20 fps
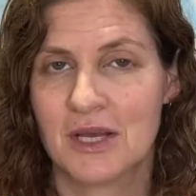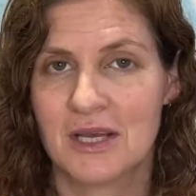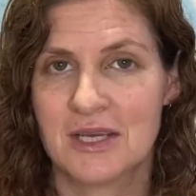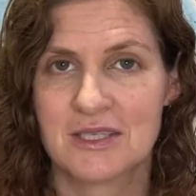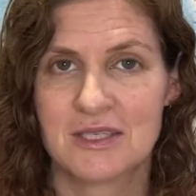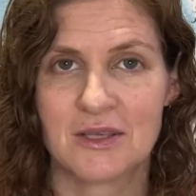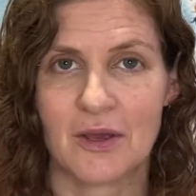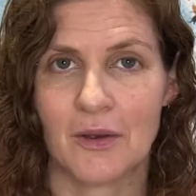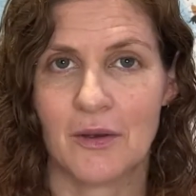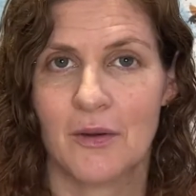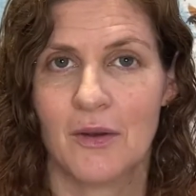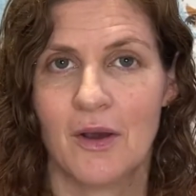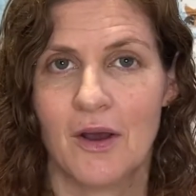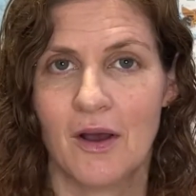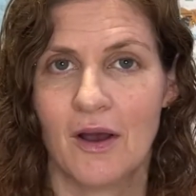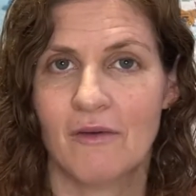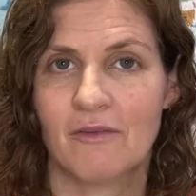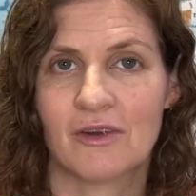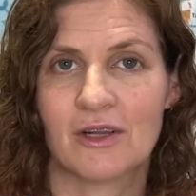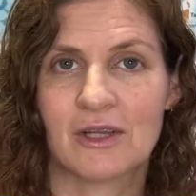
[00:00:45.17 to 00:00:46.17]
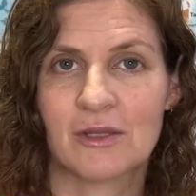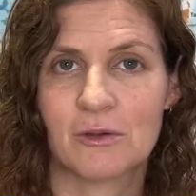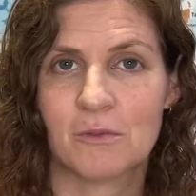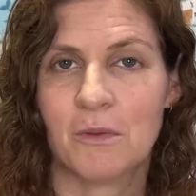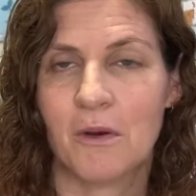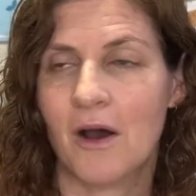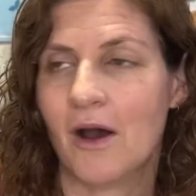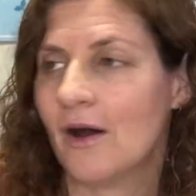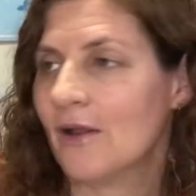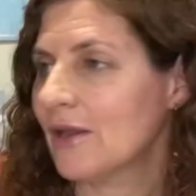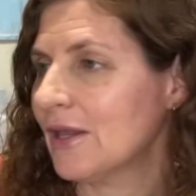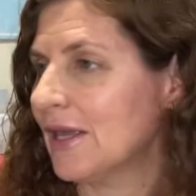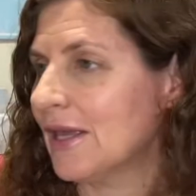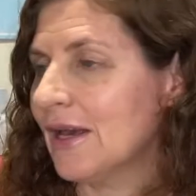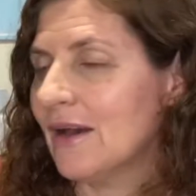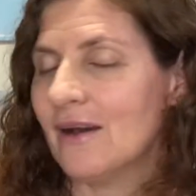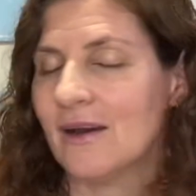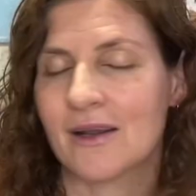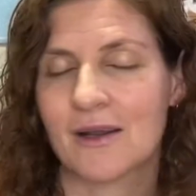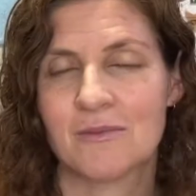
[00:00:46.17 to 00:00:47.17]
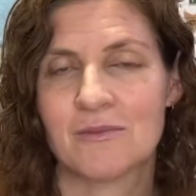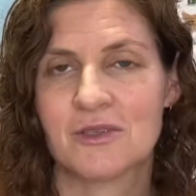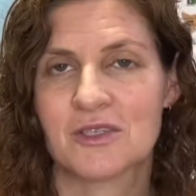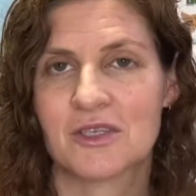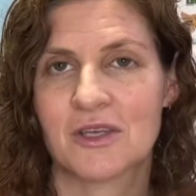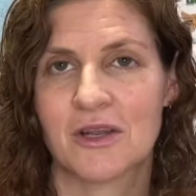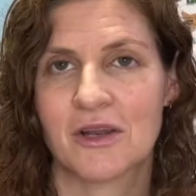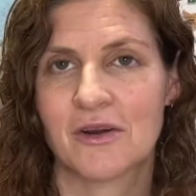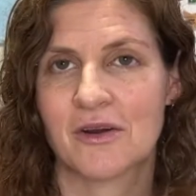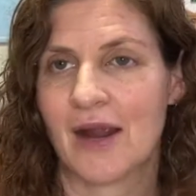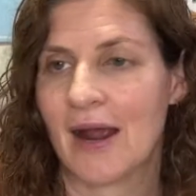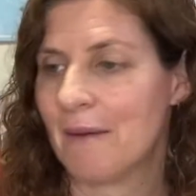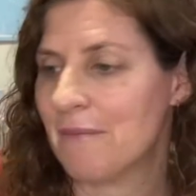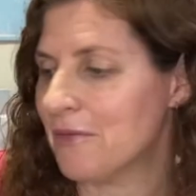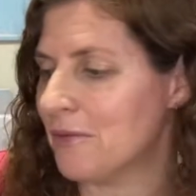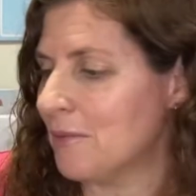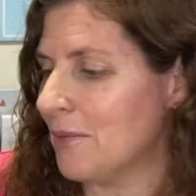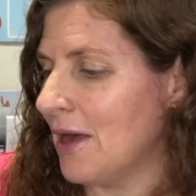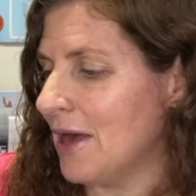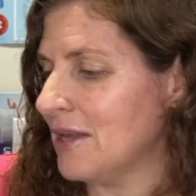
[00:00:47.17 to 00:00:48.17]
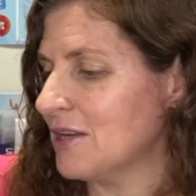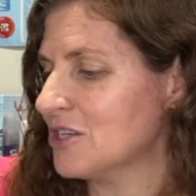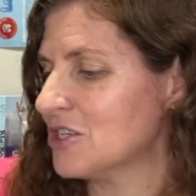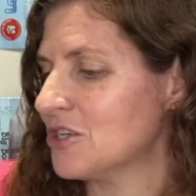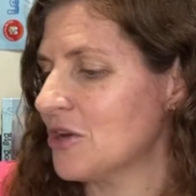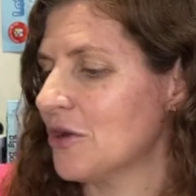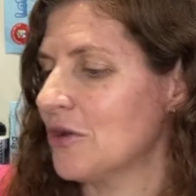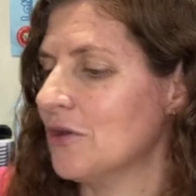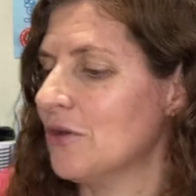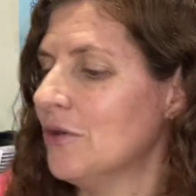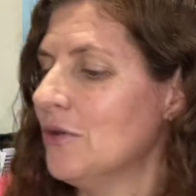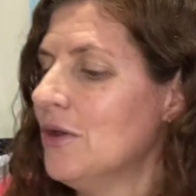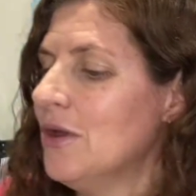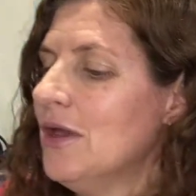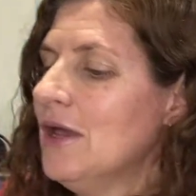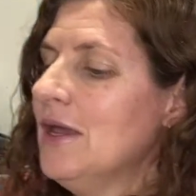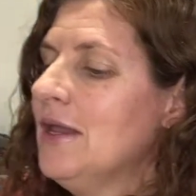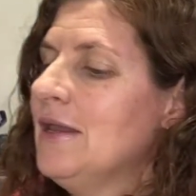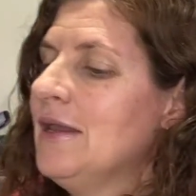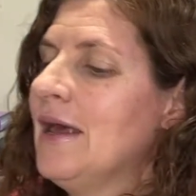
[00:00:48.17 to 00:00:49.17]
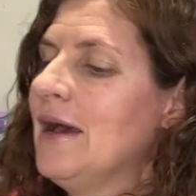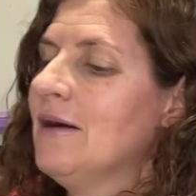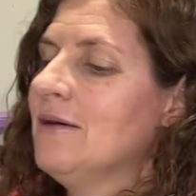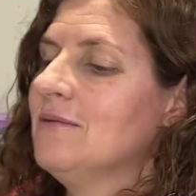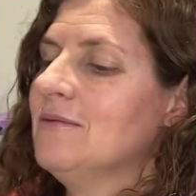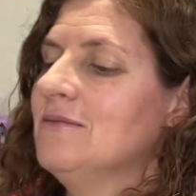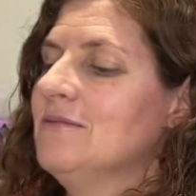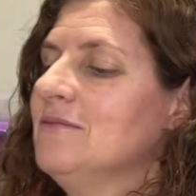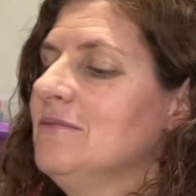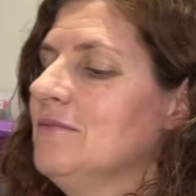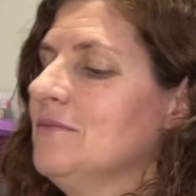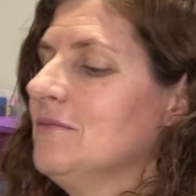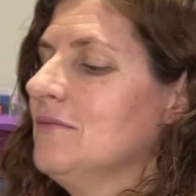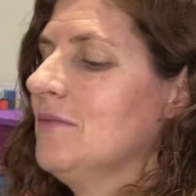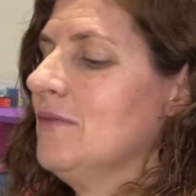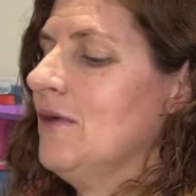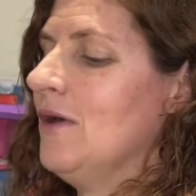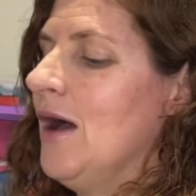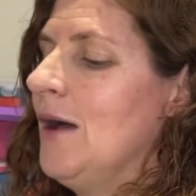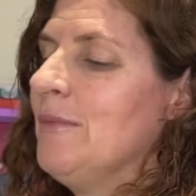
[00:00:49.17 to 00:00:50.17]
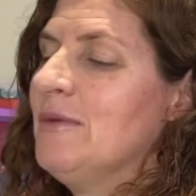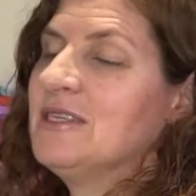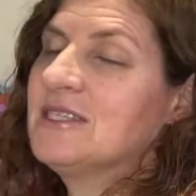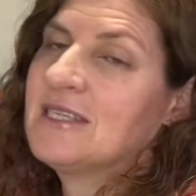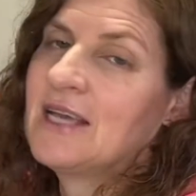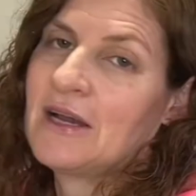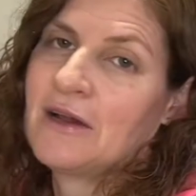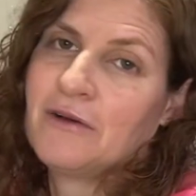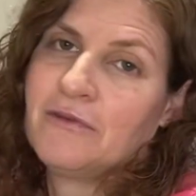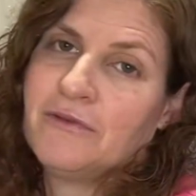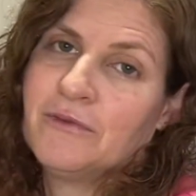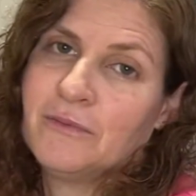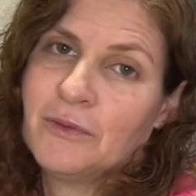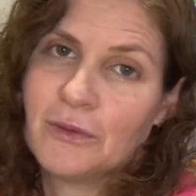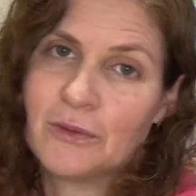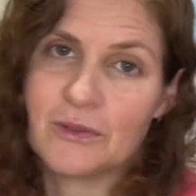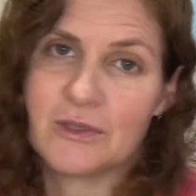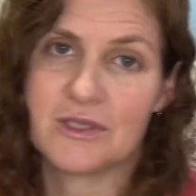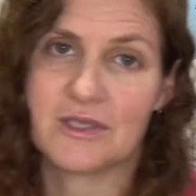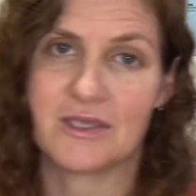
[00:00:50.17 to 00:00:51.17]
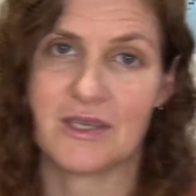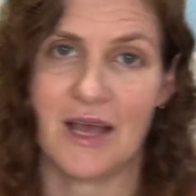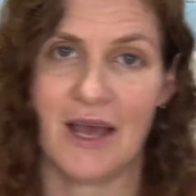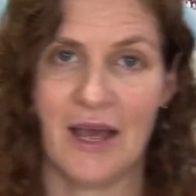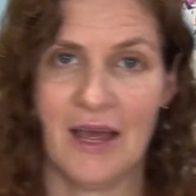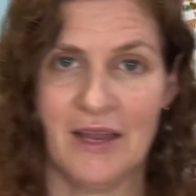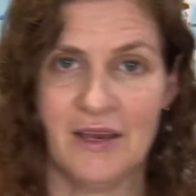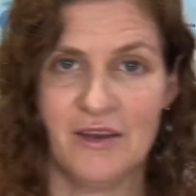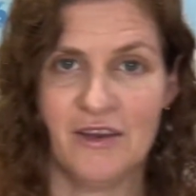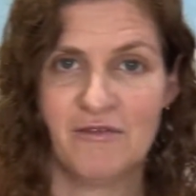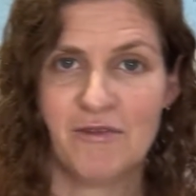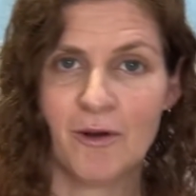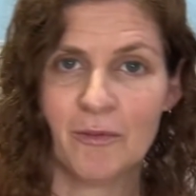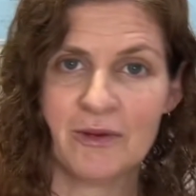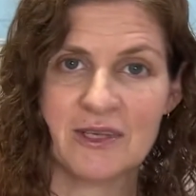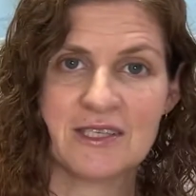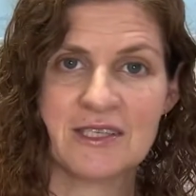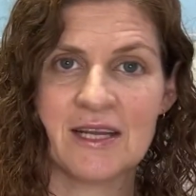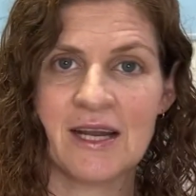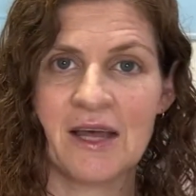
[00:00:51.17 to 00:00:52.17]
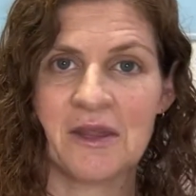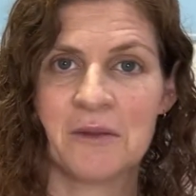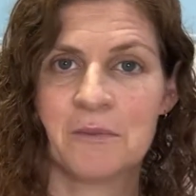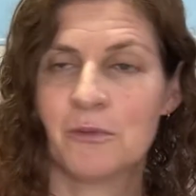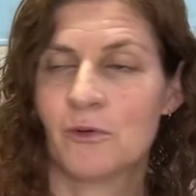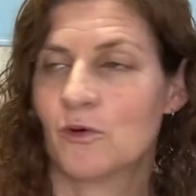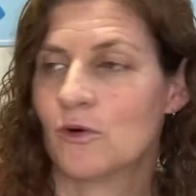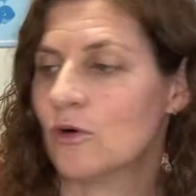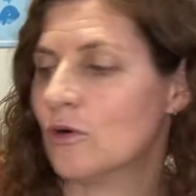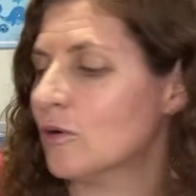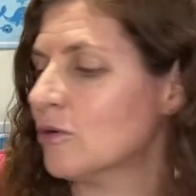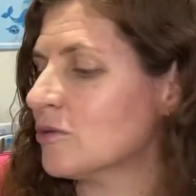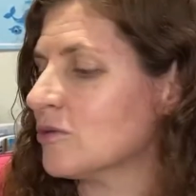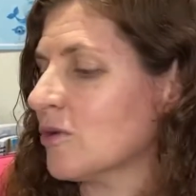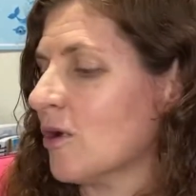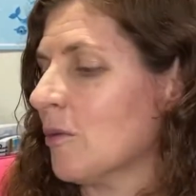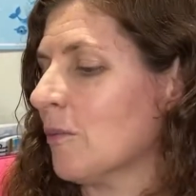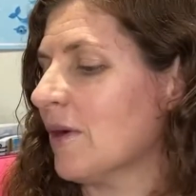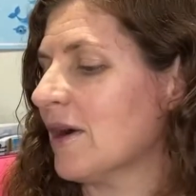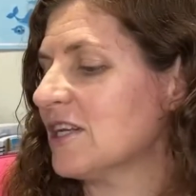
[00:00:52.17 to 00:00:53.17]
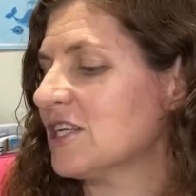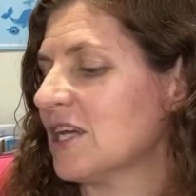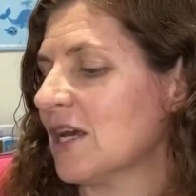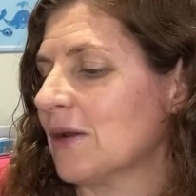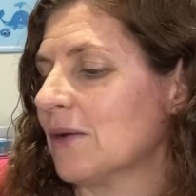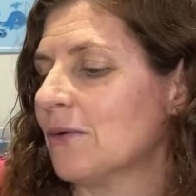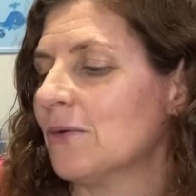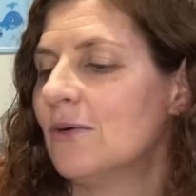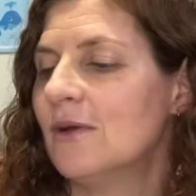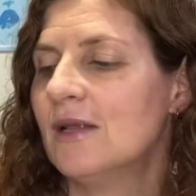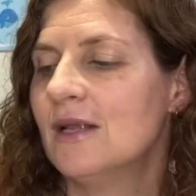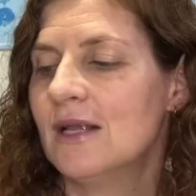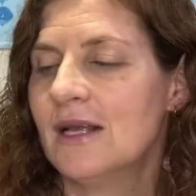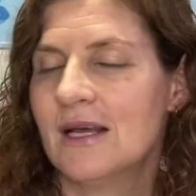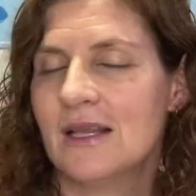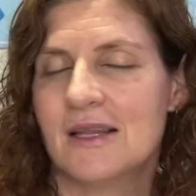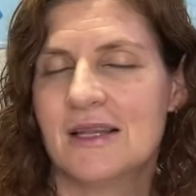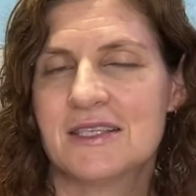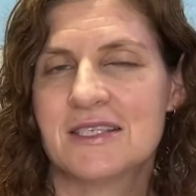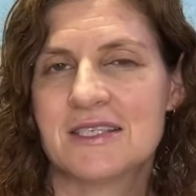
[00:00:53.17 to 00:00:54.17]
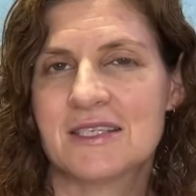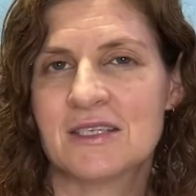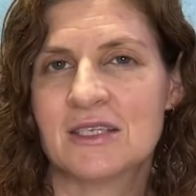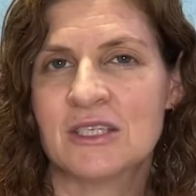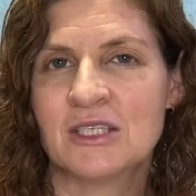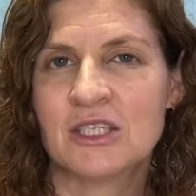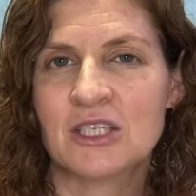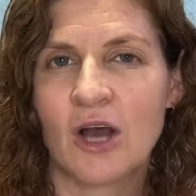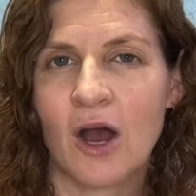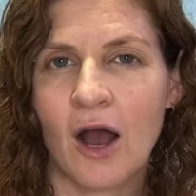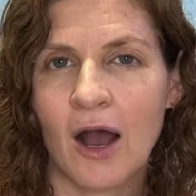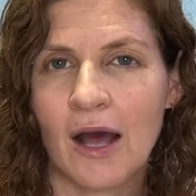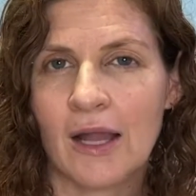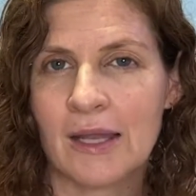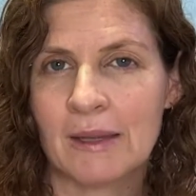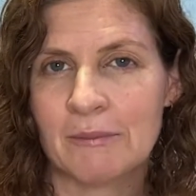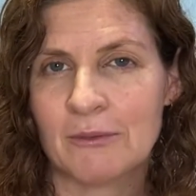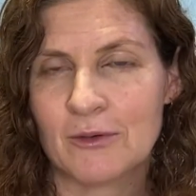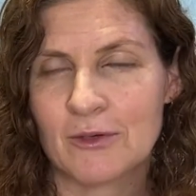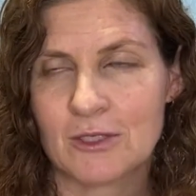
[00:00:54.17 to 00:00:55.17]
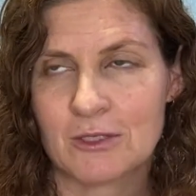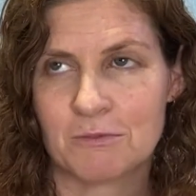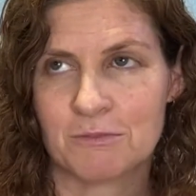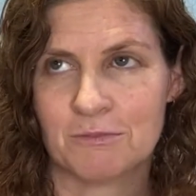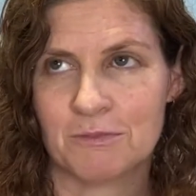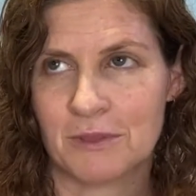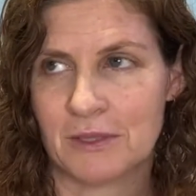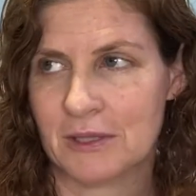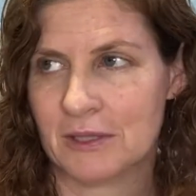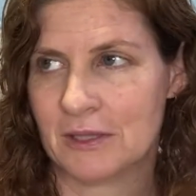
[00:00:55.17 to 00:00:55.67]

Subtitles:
So the little pile here, and I'm just going to grab them and show you. Now, I'm a sucker for books, and you've probably seen other book hauls on my channel. This isn't entirely books, but